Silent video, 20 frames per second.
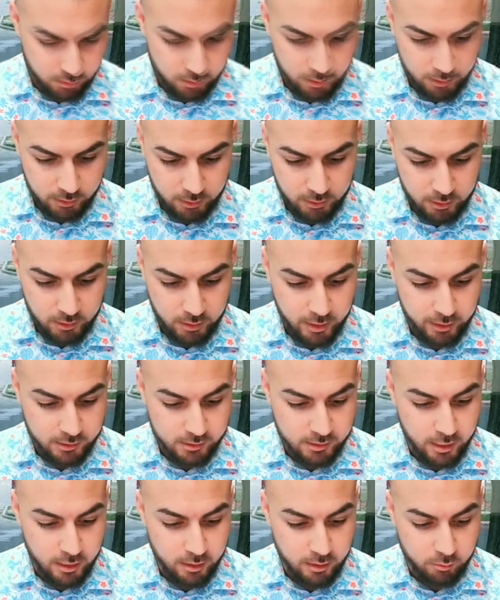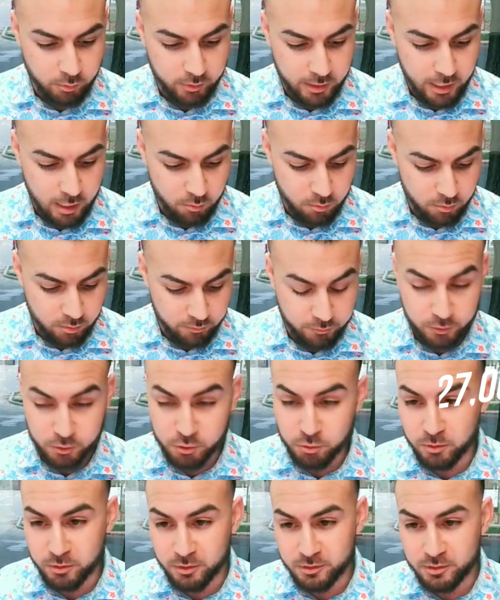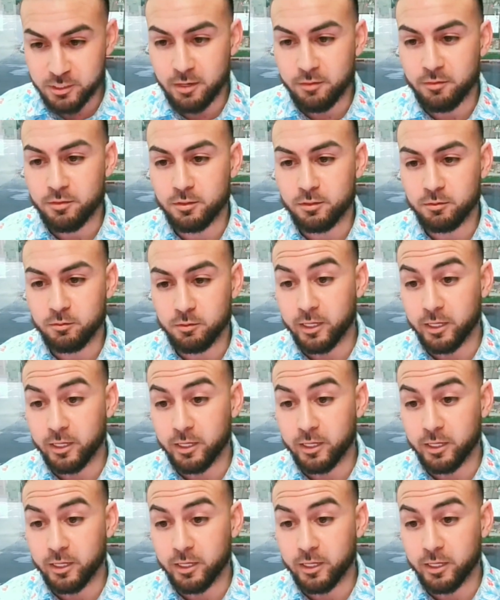and then the next day we got one for 27,